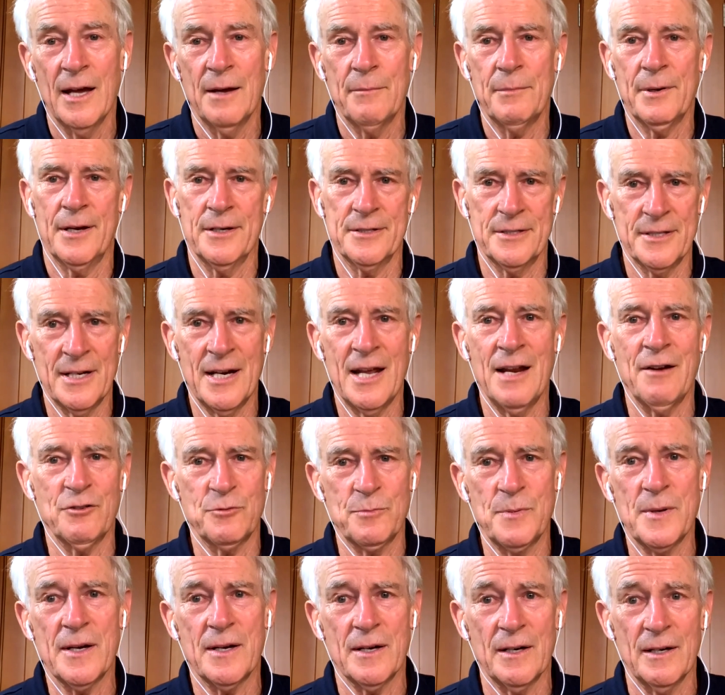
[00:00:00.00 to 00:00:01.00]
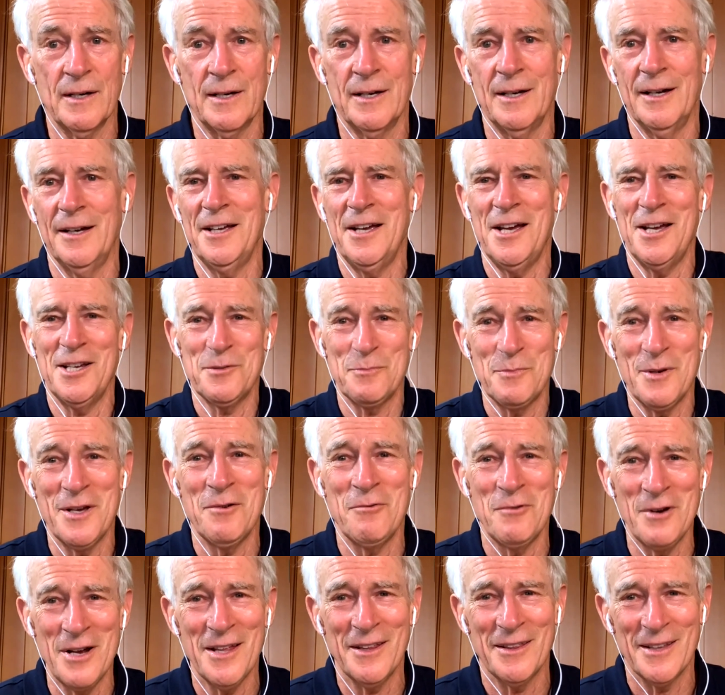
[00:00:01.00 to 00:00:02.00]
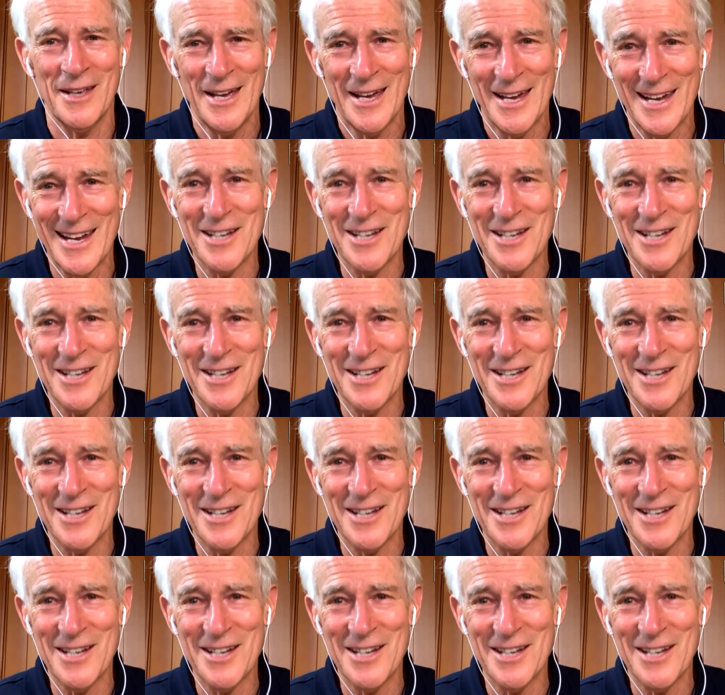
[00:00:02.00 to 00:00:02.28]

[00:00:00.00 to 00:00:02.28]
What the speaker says: Because the native speaker has been with